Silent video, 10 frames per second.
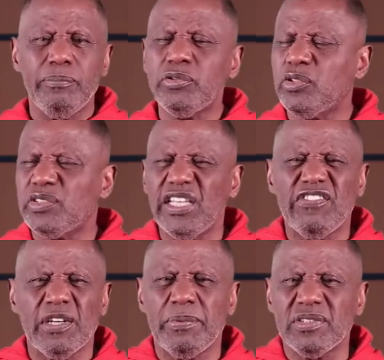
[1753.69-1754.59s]
put
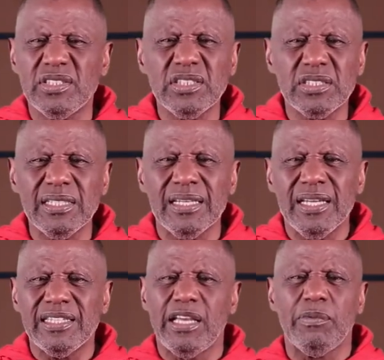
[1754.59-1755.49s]
yourself in a position
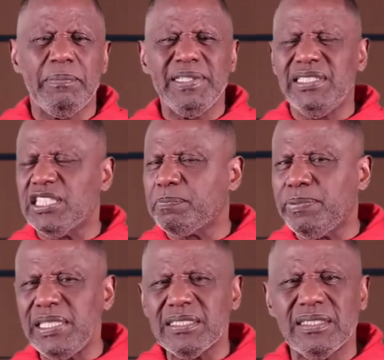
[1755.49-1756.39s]
that would be
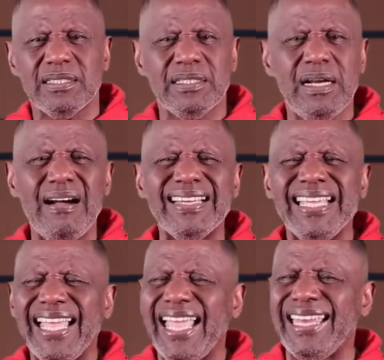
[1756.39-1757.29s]
displeasing to
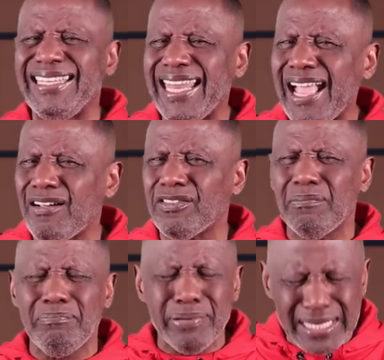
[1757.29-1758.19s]
God, and now
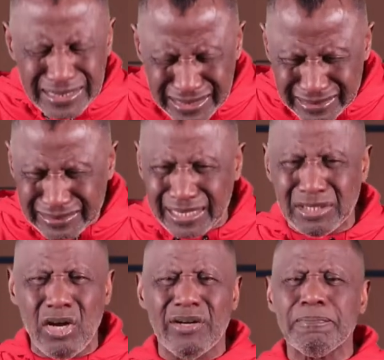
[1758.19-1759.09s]
the blessings
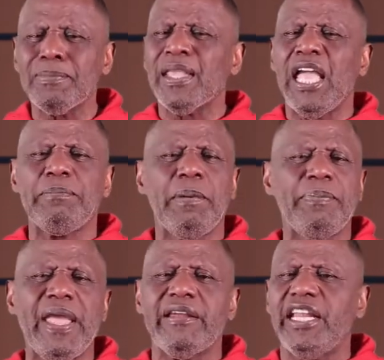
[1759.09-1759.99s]
that God had
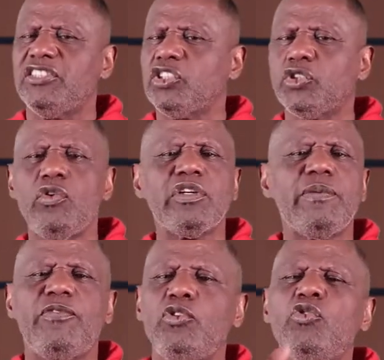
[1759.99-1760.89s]
prepared and stored
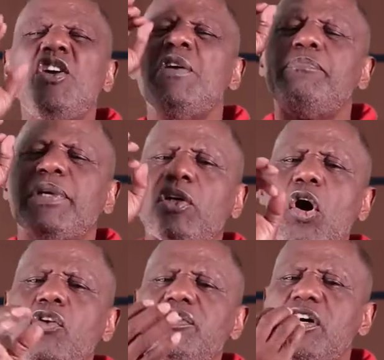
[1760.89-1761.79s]
up for you
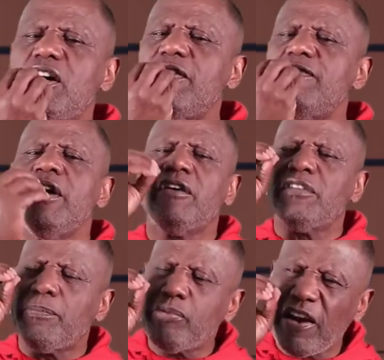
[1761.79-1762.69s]
because of
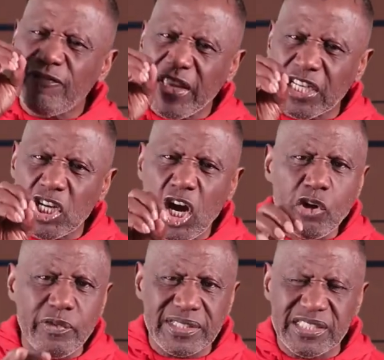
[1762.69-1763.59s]
the prophetic
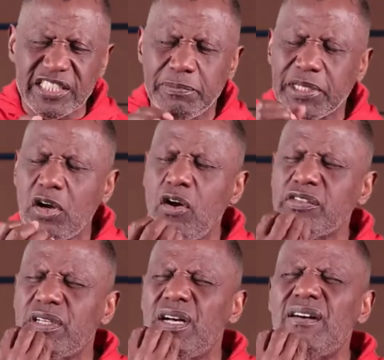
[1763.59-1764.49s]
utterances,
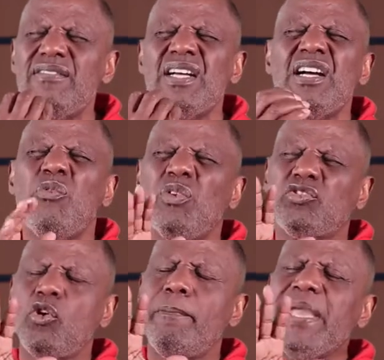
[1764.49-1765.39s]
because of
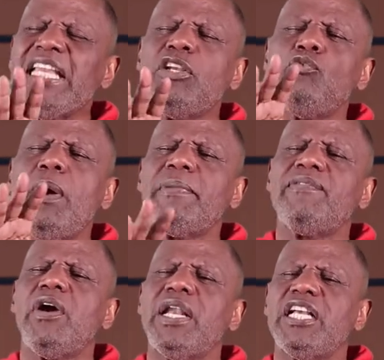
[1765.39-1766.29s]
what your man and
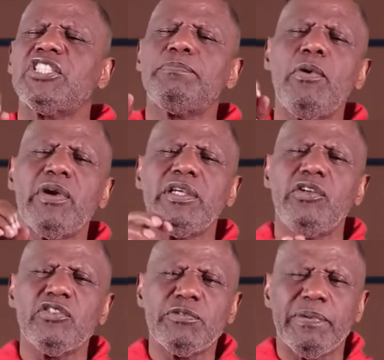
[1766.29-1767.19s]
woman of God has spoken
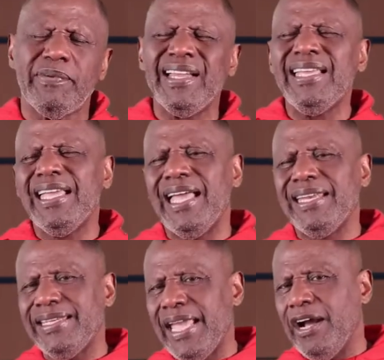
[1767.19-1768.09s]
in your spirit,
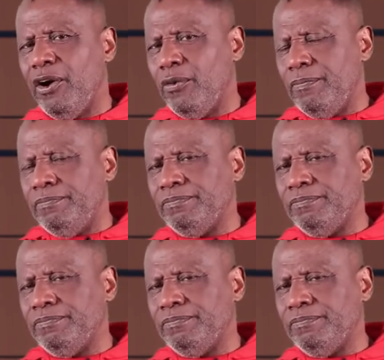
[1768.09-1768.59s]
and now